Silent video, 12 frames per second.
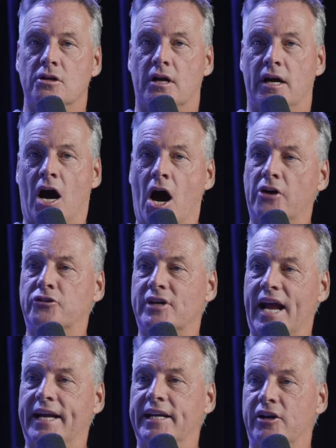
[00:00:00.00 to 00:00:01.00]

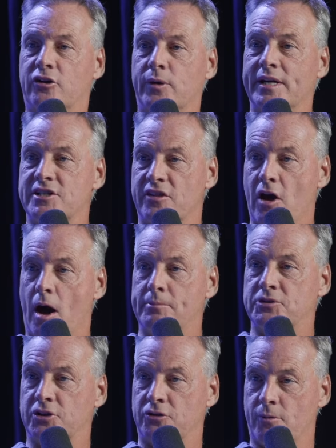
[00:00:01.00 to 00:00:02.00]
180 degrees in the
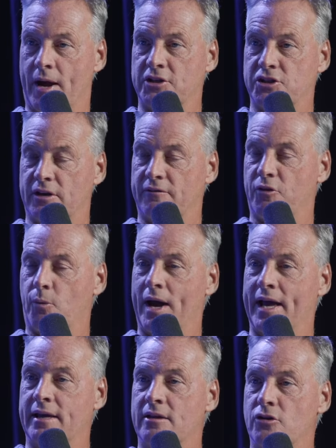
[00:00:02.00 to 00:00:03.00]
opposite direction of the
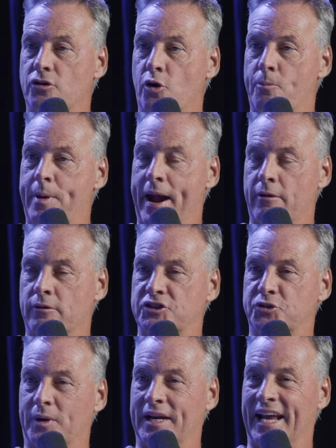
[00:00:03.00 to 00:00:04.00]
way your
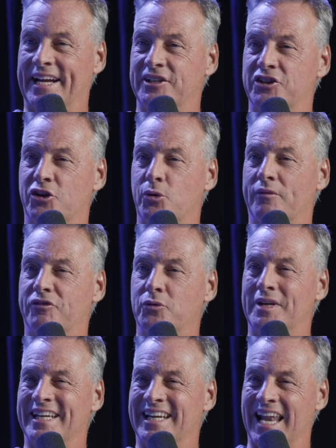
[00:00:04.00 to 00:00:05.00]
parents related to you if you
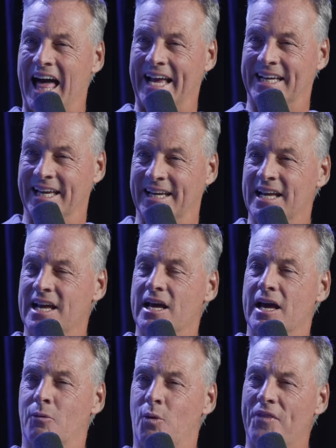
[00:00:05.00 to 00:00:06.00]
didn't like it. Hmm.
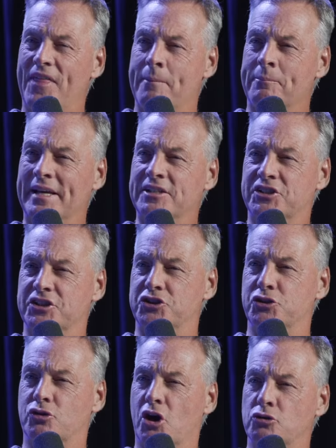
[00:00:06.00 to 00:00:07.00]
And what that means is
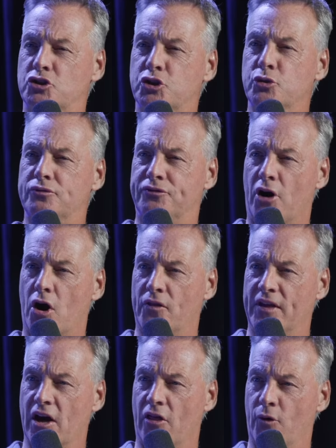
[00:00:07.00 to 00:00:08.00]
you go too far
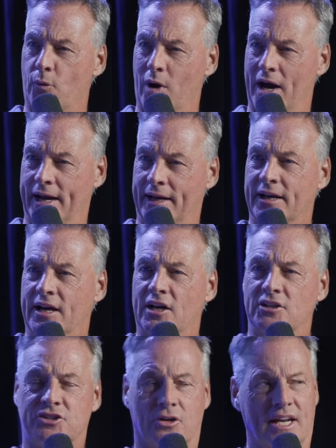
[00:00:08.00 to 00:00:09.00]
the other way.
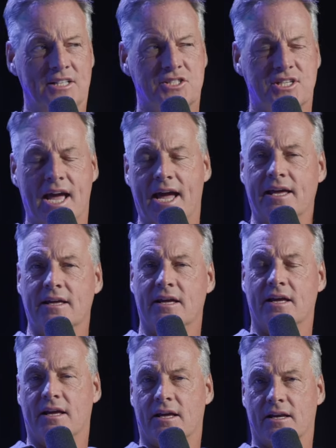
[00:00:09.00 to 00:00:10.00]
Mm. So let's say
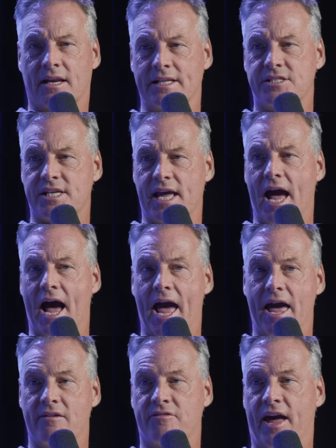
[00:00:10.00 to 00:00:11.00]
let's say I
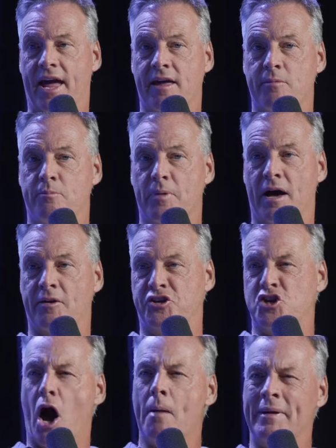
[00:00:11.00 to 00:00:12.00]
have a, a,
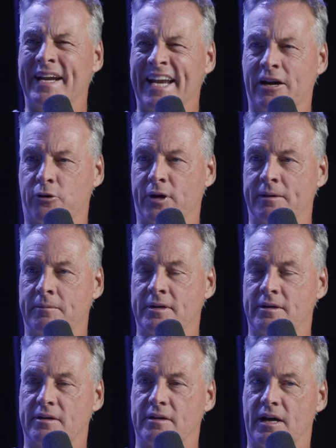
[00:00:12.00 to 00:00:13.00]
domineering
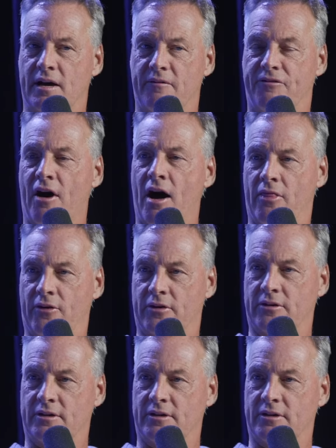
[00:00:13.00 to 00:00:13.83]
father.